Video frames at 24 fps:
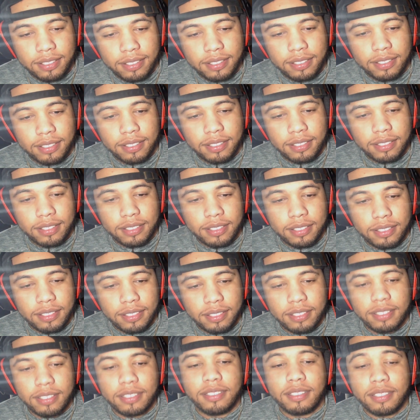from jump because
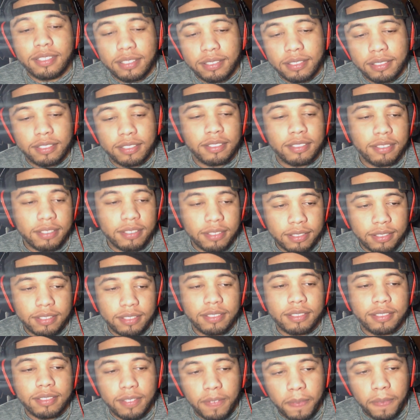I was like, okay,
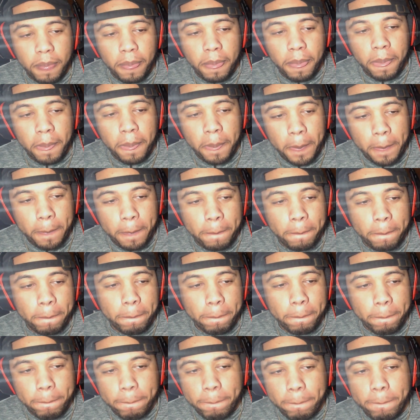everybody's playing with DPS.
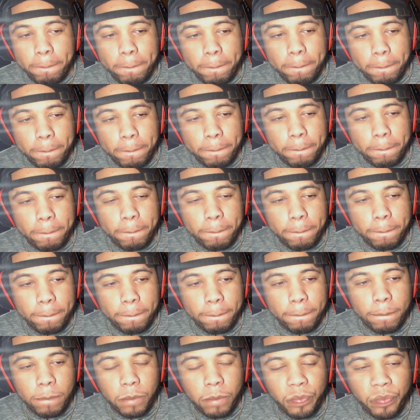Everybody
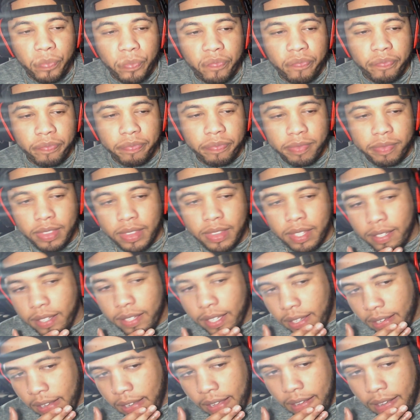wants to have
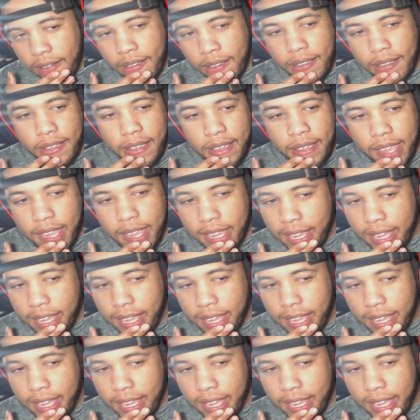so-and-so amount of